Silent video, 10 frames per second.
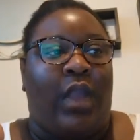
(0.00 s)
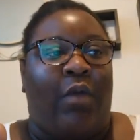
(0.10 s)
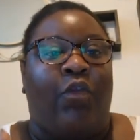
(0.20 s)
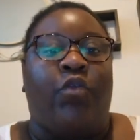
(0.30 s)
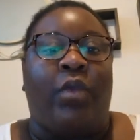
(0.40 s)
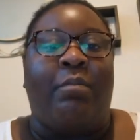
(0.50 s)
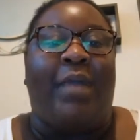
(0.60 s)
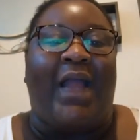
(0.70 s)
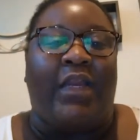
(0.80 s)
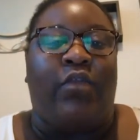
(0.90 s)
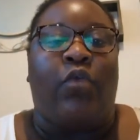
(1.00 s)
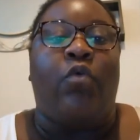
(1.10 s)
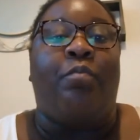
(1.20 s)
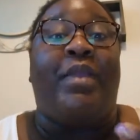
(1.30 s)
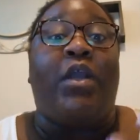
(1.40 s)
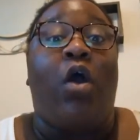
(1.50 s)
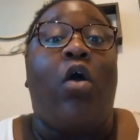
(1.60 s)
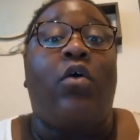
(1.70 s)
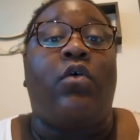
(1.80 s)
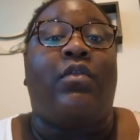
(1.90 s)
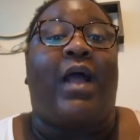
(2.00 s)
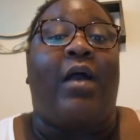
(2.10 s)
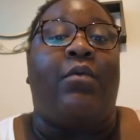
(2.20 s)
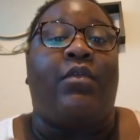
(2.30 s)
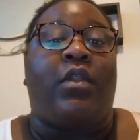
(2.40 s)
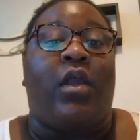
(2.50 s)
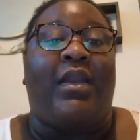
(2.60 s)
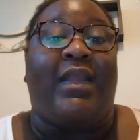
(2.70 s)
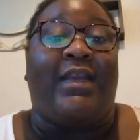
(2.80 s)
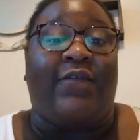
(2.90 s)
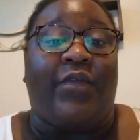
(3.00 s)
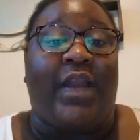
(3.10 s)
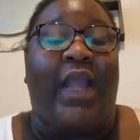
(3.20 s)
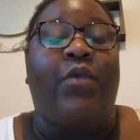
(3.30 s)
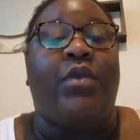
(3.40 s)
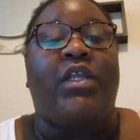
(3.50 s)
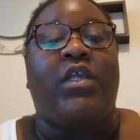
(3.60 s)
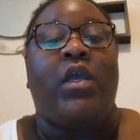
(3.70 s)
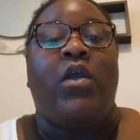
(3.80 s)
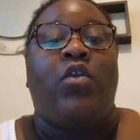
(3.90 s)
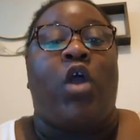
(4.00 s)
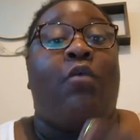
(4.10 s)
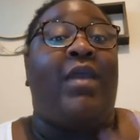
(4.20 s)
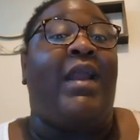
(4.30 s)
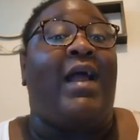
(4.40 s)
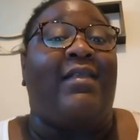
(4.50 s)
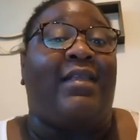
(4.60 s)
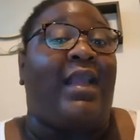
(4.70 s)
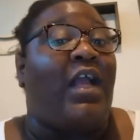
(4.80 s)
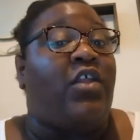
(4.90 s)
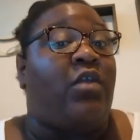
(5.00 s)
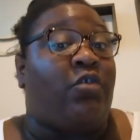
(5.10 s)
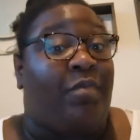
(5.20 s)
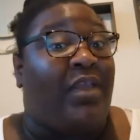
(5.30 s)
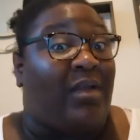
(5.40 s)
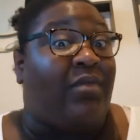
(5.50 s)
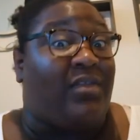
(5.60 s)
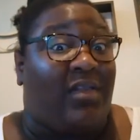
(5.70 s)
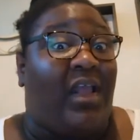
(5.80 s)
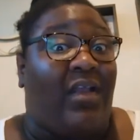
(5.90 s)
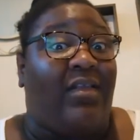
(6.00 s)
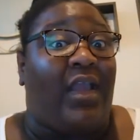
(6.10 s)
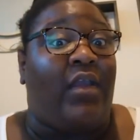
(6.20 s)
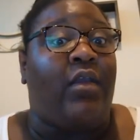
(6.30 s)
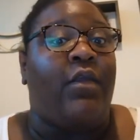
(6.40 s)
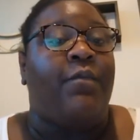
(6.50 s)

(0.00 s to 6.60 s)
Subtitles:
I was doing bad in school because I was learning a different language, not realizing actually it was because I was dyslexic,